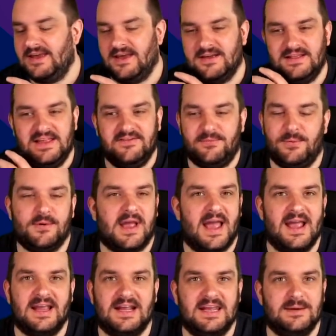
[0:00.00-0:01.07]
Liverpool
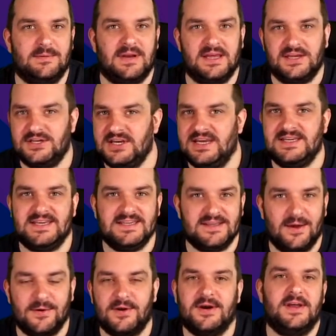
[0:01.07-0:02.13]
can't keep clean sheets, he's
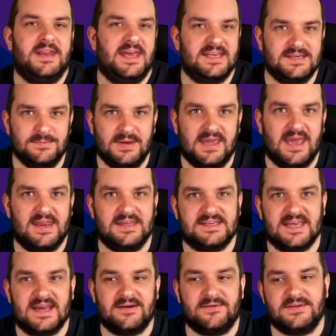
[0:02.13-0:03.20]
no good, he hasn't been getting
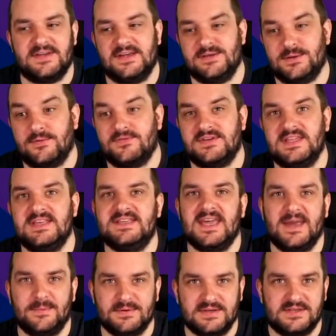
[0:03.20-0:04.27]
attacking returns. Obviously the
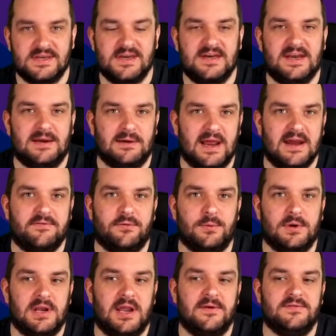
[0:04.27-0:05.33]
tables are turned now and
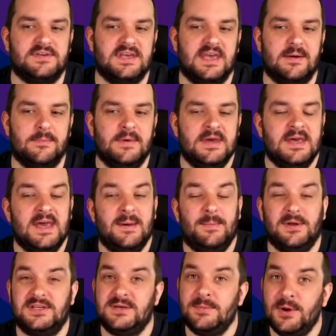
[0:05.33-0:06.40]
everyone loves him.
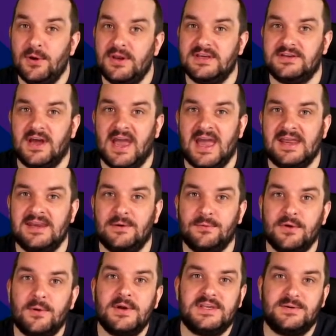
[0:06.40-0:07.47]
But to be honest, I hadn't,
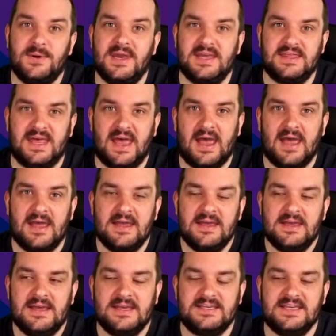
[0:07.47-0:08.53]
although I tweeted that
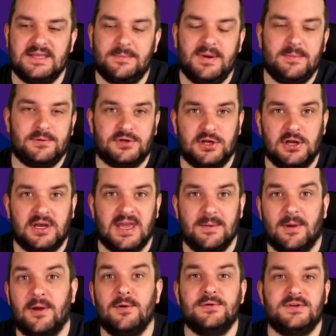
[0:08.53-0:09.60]
and said that people should look at
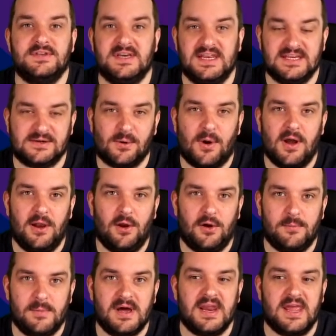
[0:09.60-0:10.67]
him, I also said he's quite a lot
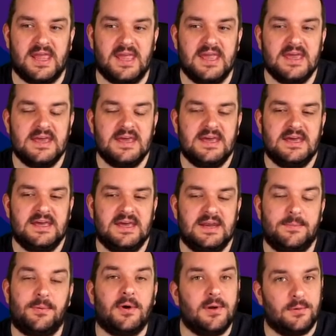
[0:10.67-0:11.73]
of money and
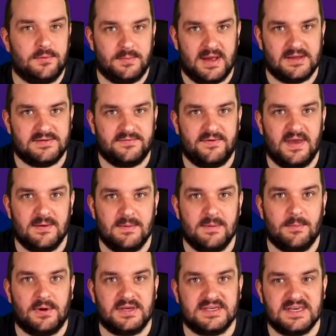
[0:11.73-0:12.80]
I probably wouldn't be able to fit him
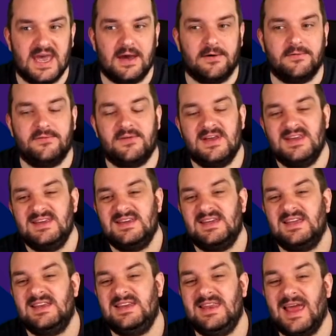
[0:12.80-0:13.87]
in myself.
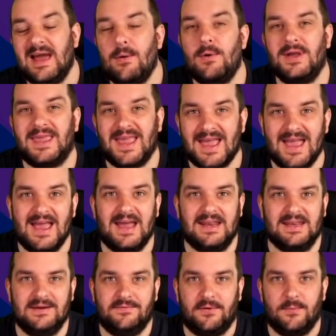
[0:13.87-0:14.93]
Now I
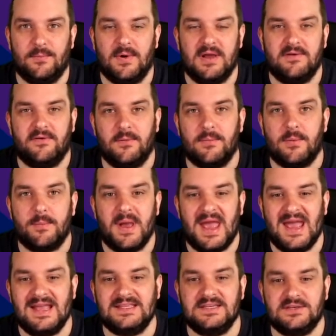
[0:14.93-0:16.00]
can, if I'm
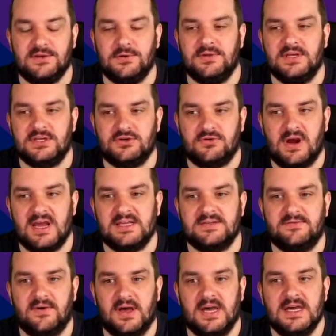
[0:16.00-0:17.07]
prepared to do this
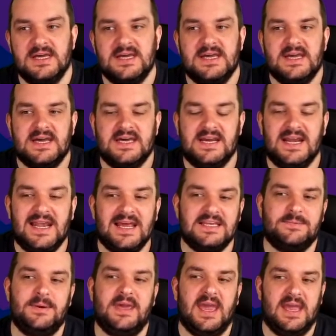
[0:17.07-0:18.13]
transfer, and it
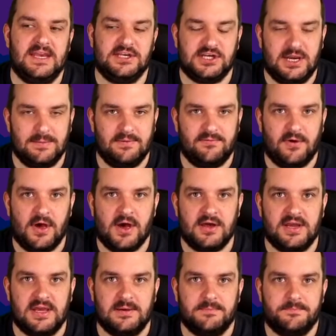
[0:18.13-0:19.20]
lets me get in Jamie
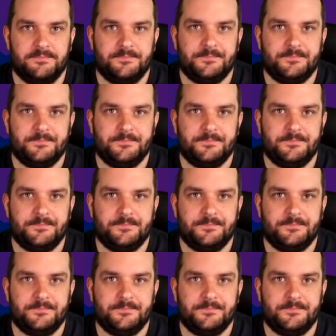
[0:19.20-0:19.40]
Vardy,